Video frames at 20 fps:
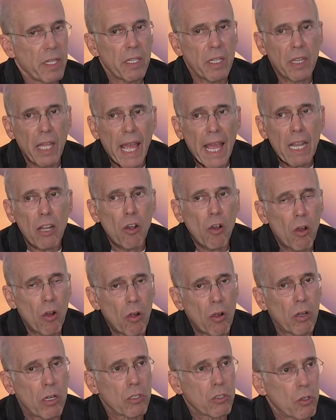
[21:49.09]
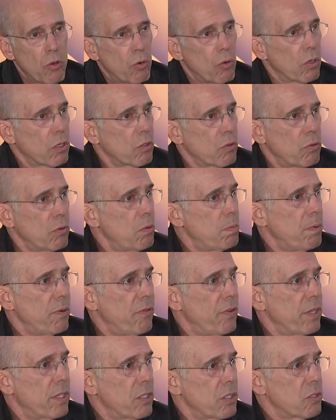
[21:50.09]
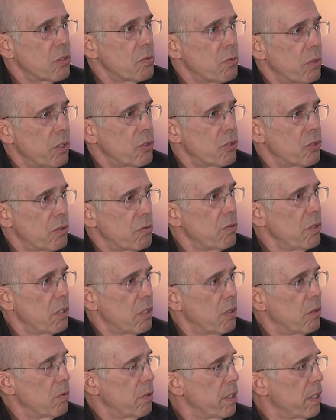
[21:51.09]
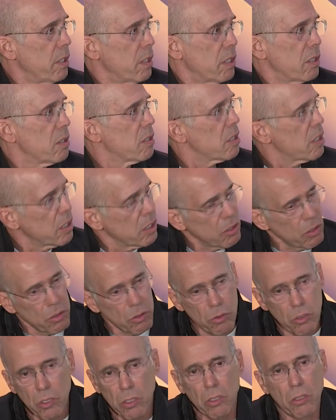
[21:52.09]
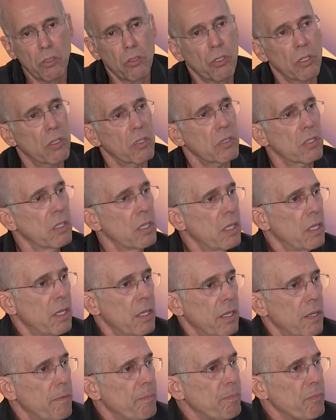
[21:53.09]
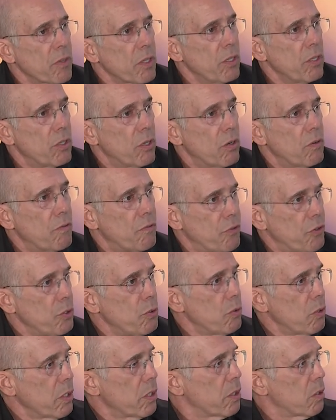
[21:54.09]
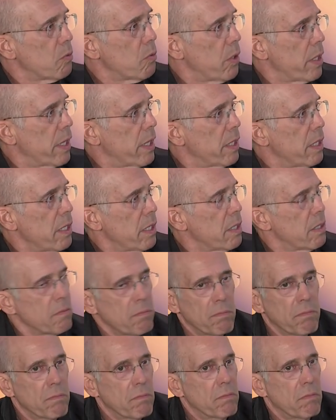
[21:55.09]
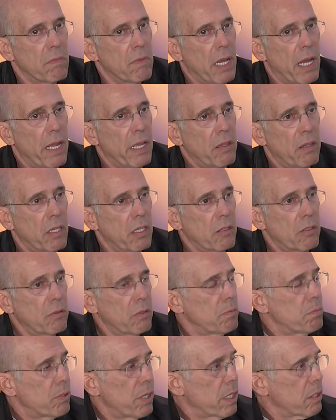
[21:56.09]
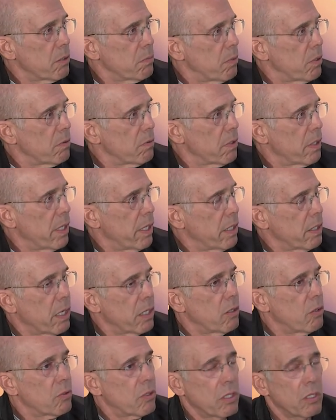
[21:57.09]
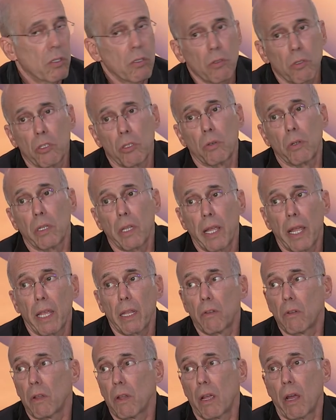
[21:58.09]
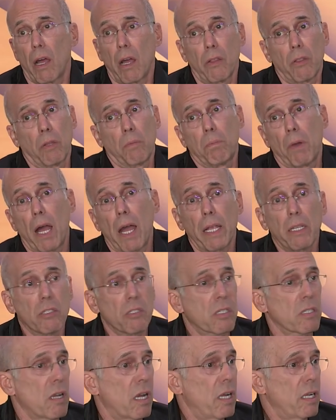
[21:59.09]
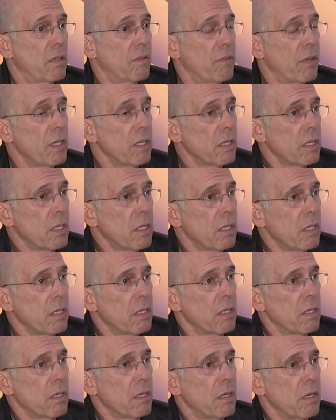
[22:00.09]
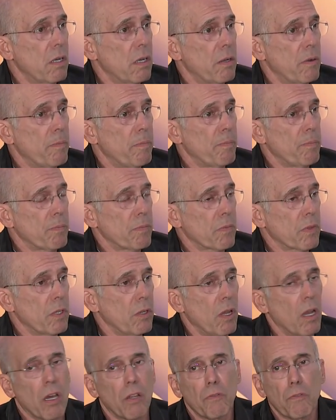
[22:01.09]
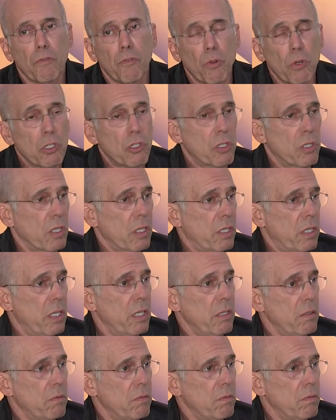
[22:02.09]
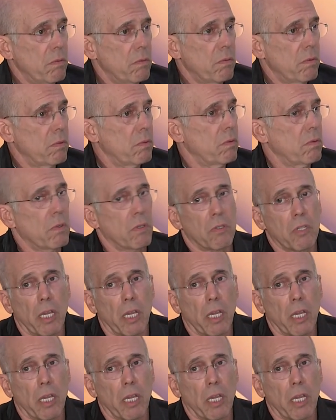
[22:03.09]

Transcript: that hardcore group of his, which, you know, he continues to just, you know, fuel in a way, I think they're impregnable, and I don't think you can do it. And on the Biden side of it, um, unfortunately, the